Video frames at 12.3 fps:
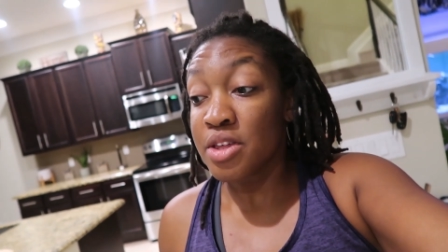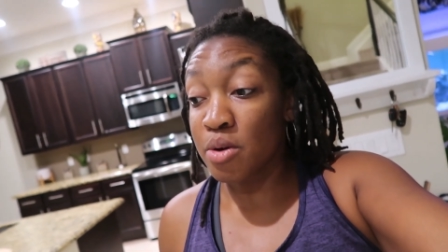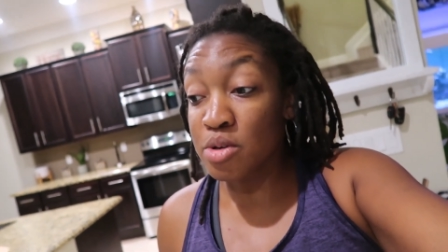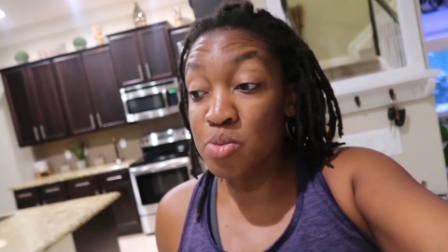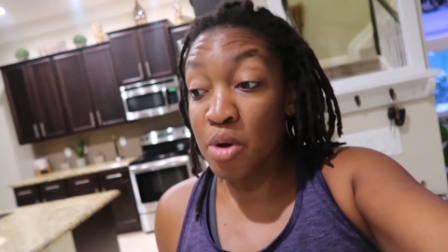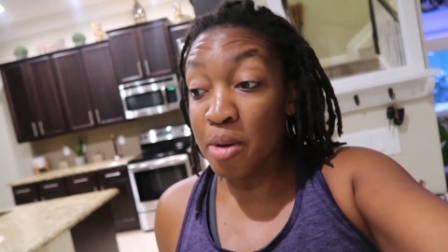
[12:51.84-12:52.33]

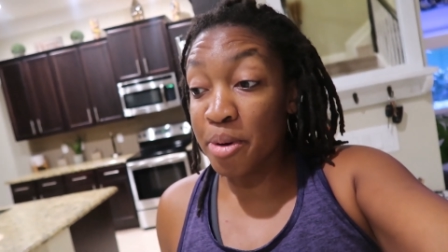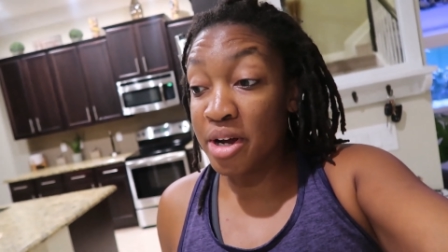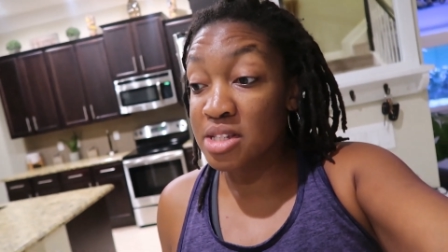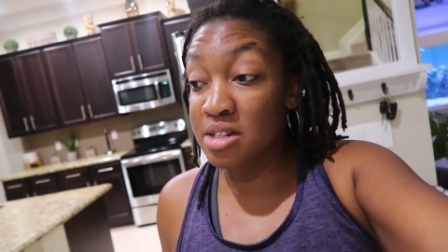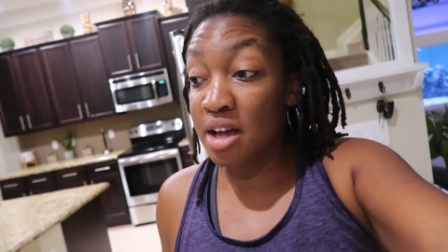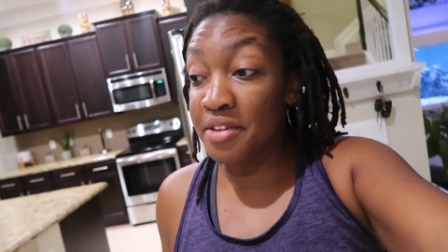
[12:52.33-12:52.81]
There was one
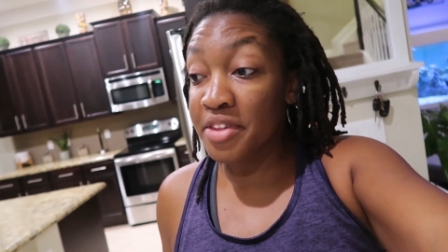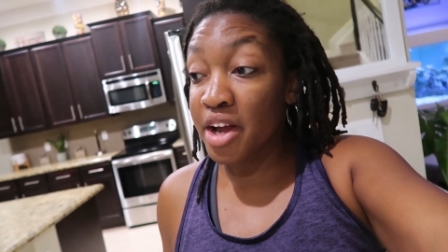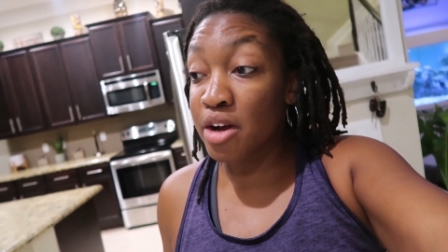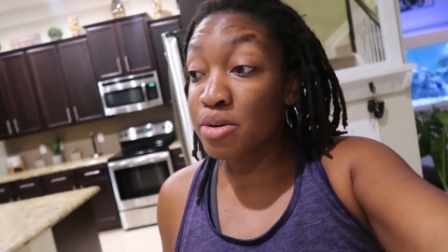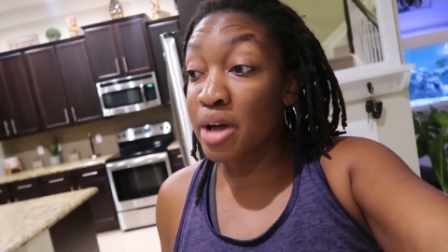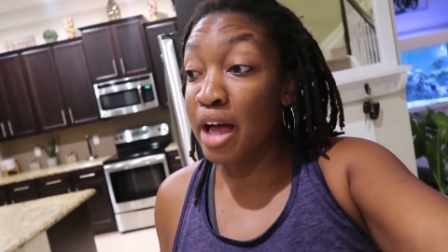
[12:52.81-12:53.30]
person on
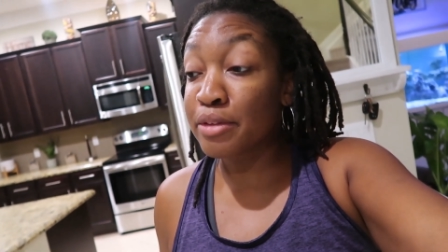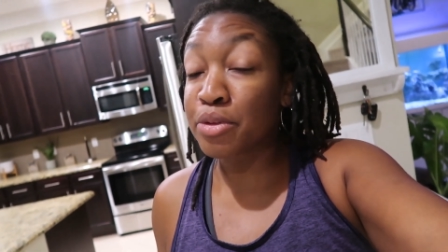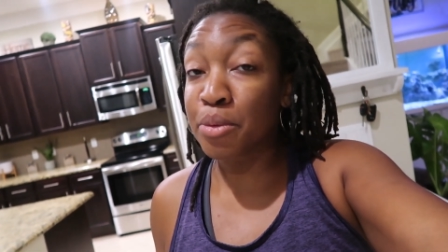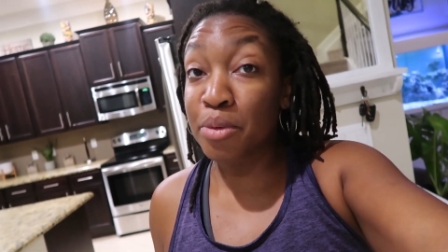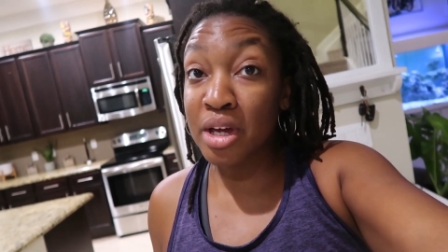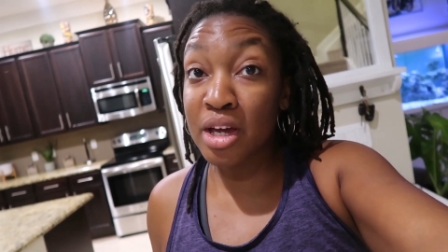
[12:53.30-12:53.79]
there who had
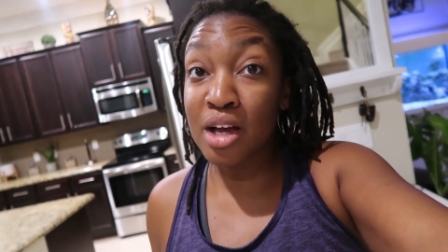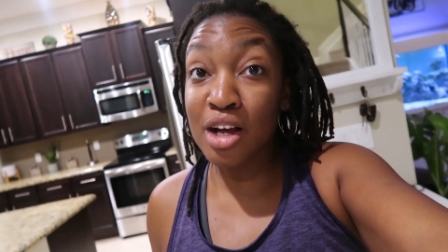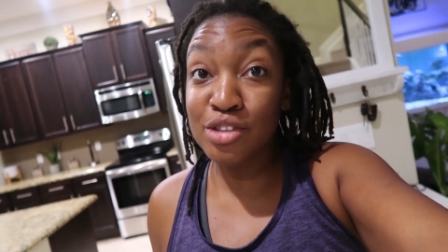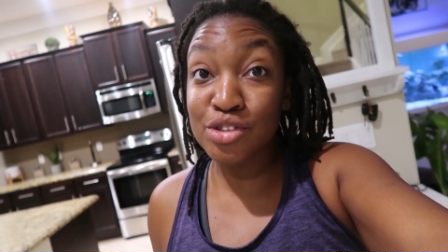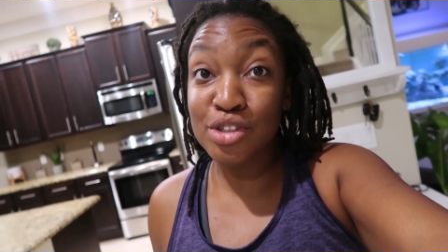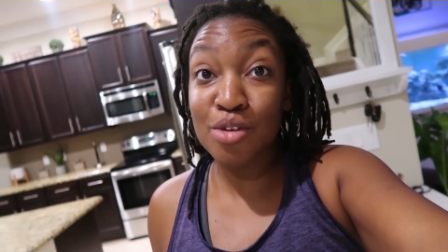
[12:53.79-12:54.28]
three
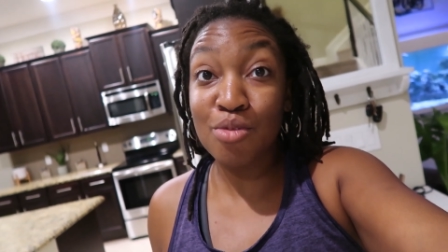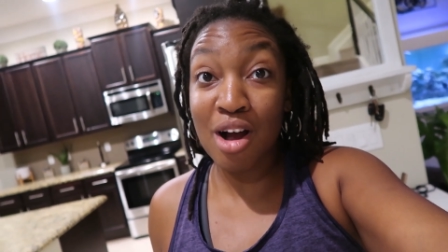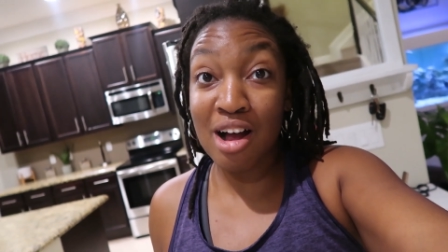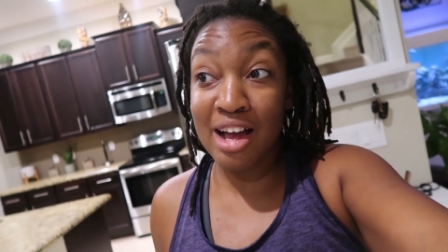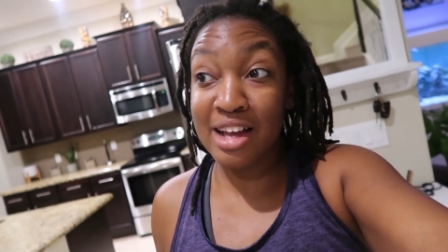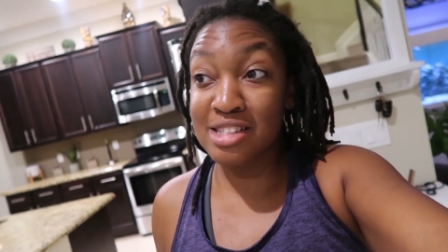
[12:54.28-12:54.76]
hundred
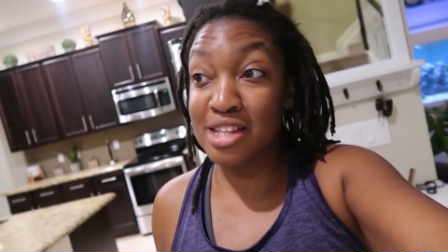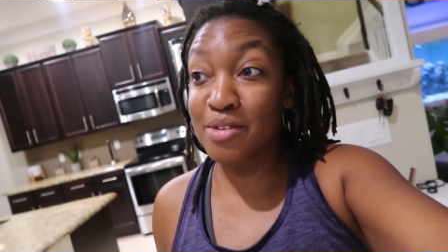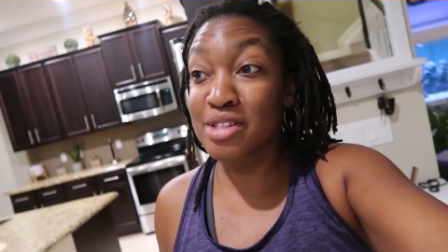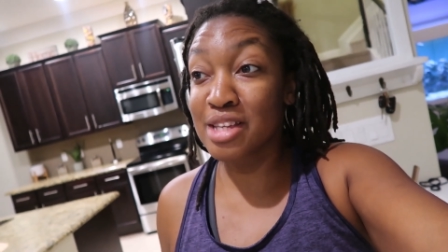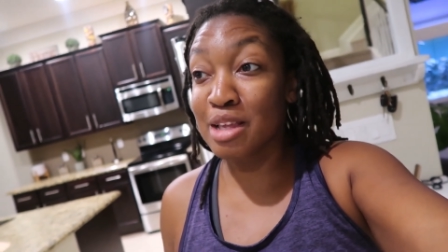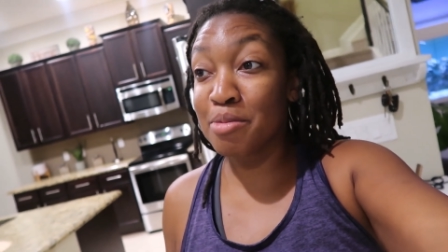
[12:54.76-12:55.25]
rides. They
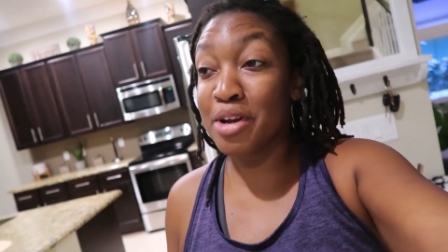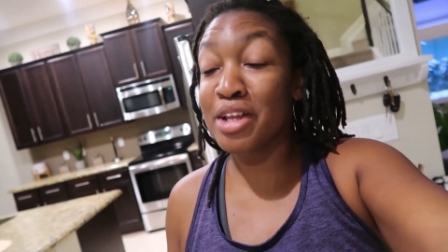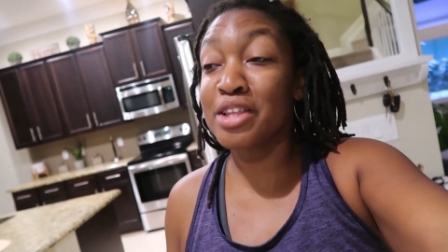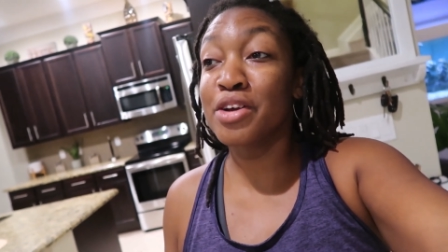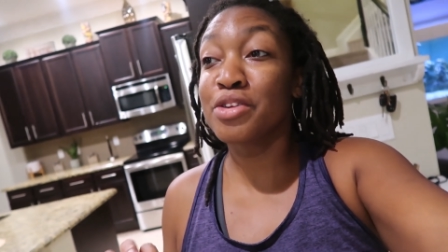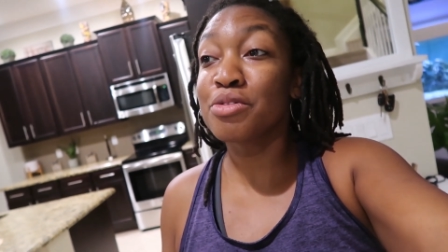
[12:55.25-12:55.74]
were
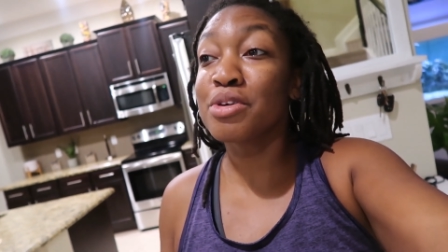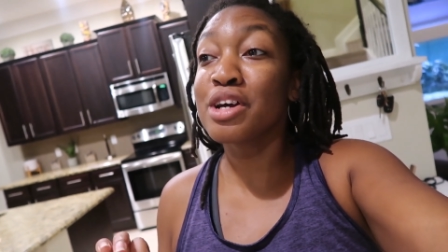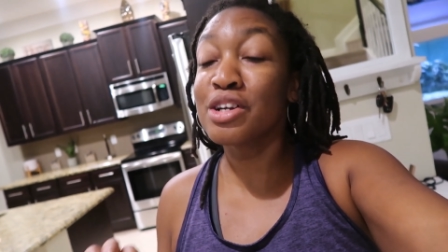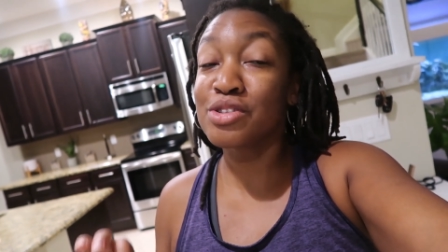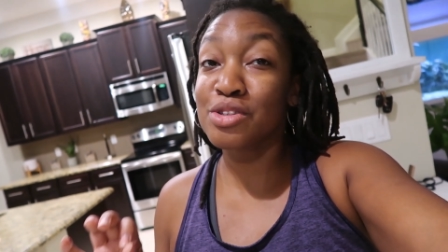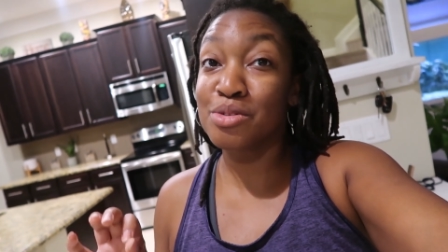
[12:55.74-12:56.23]
celebrating their three
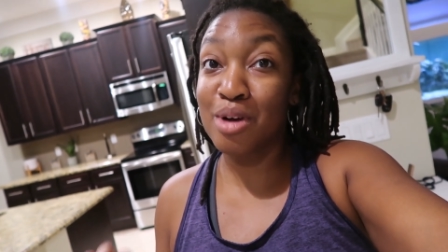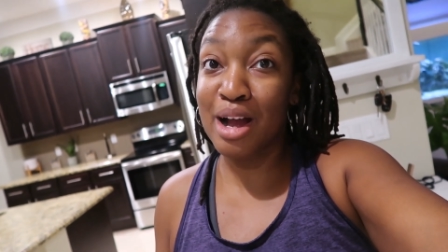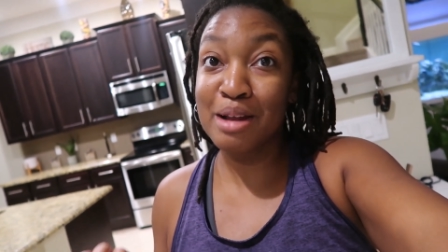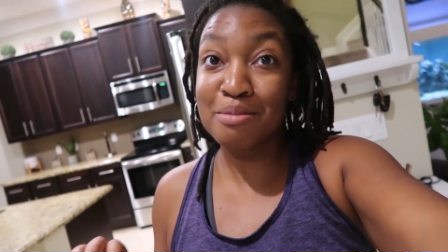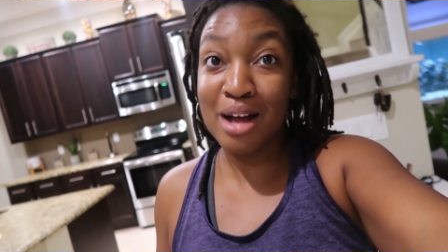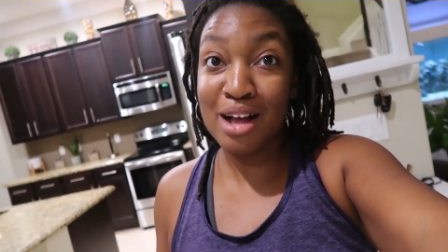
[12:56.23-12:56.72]
hundredth
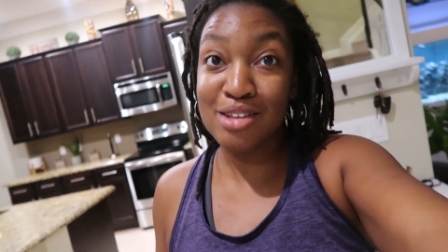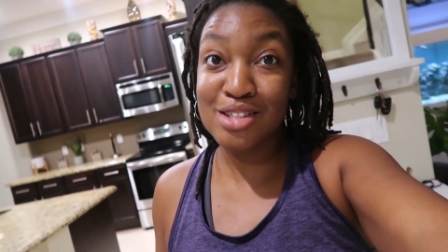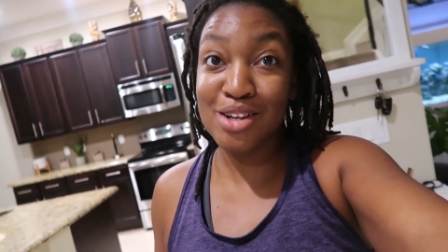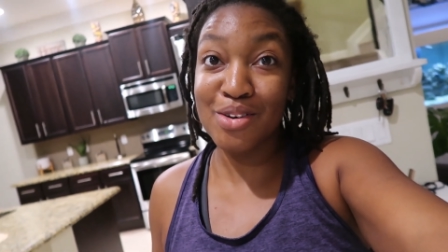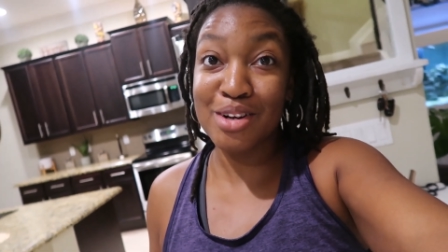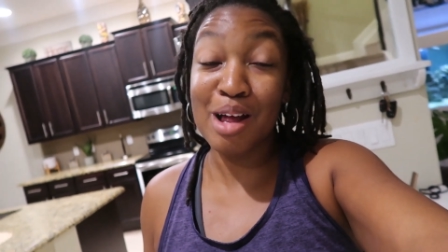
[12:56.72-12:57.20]
ride milestone.